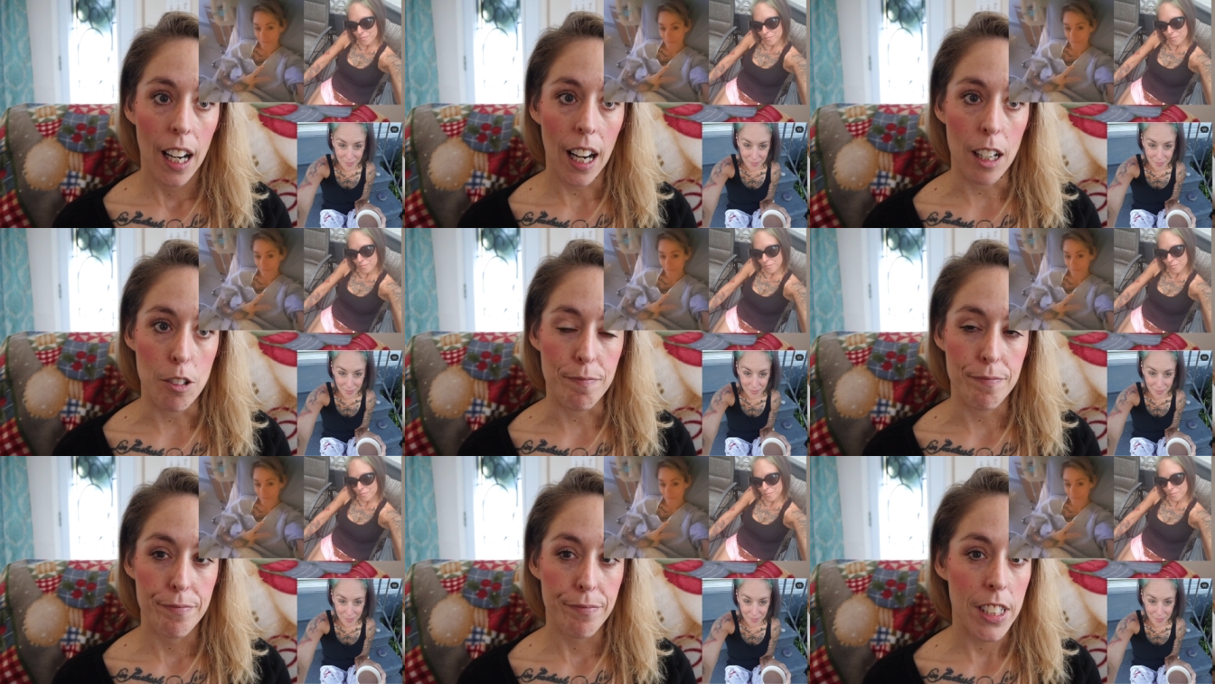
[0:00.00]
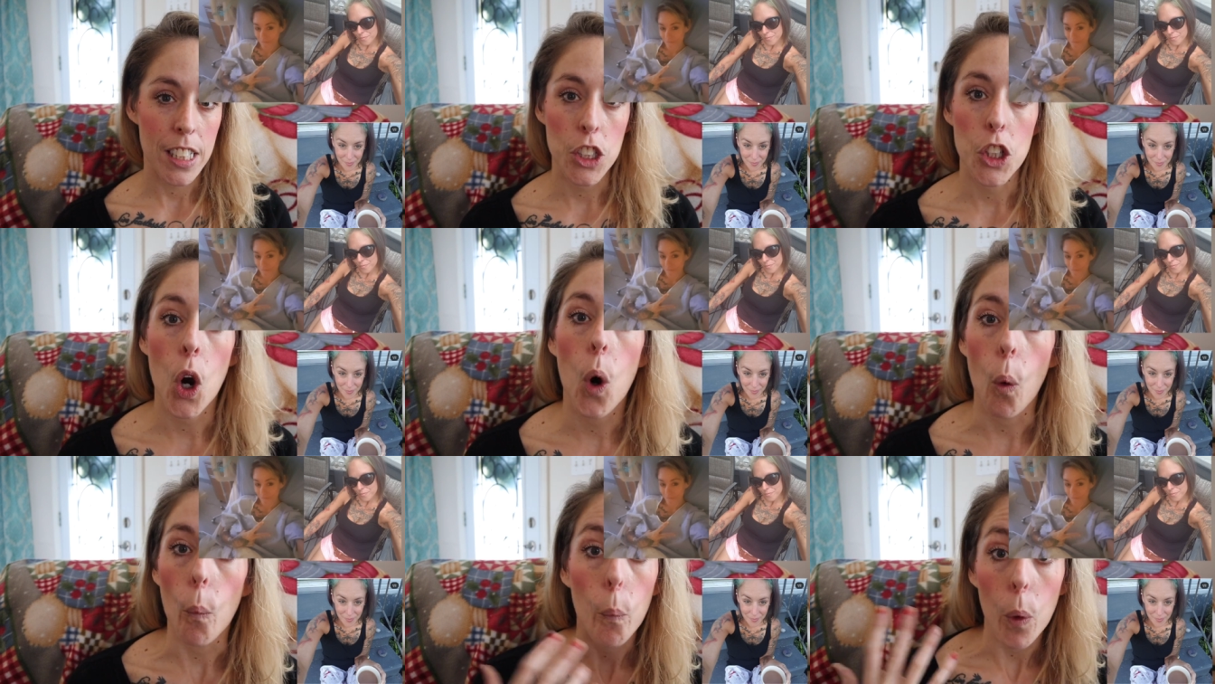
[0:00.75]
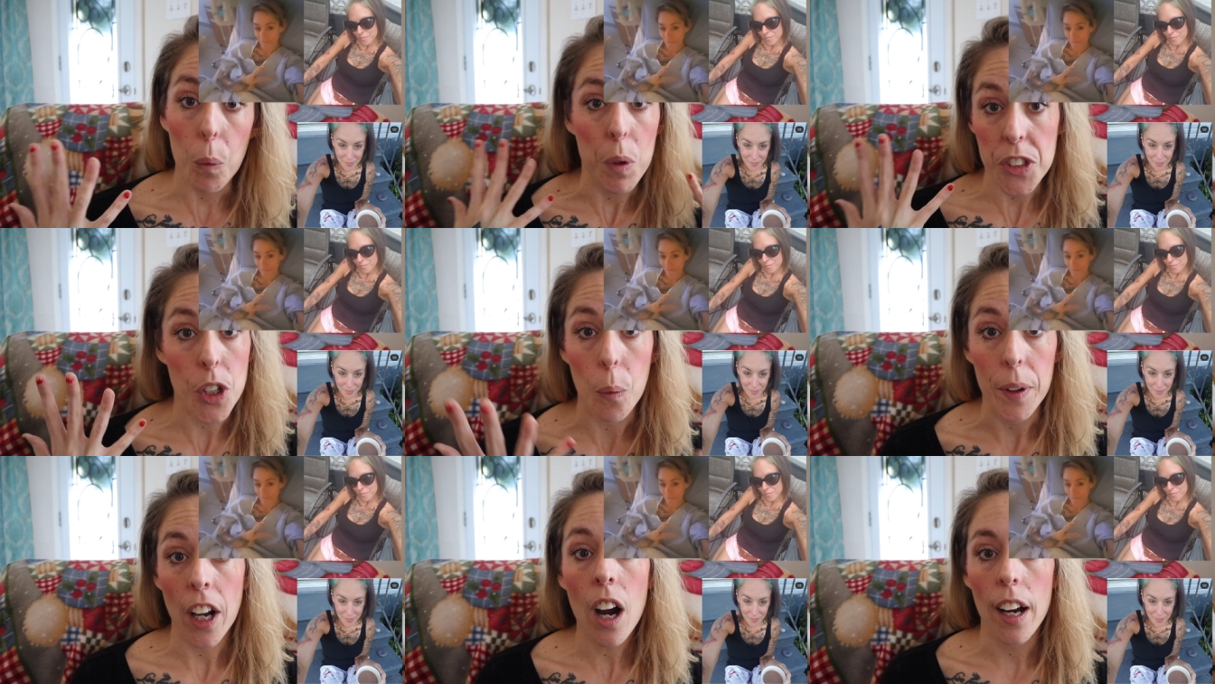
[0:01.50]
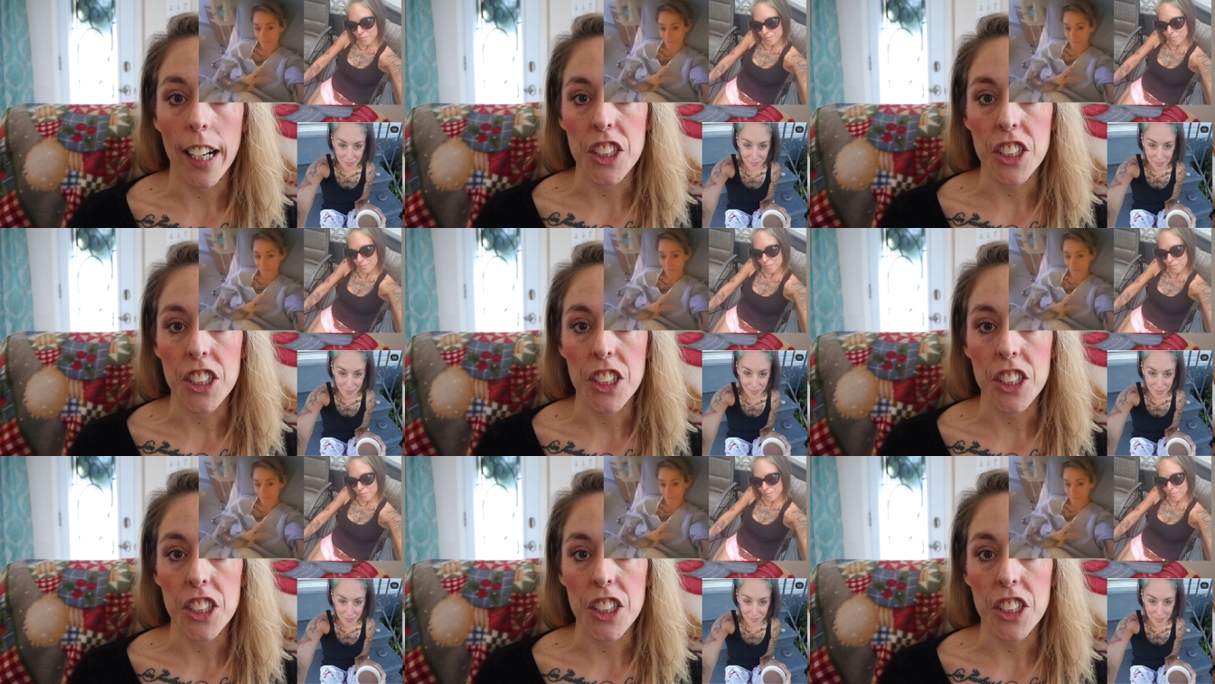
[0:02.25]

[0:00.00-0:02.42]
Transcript: Um, didn't know what was going on.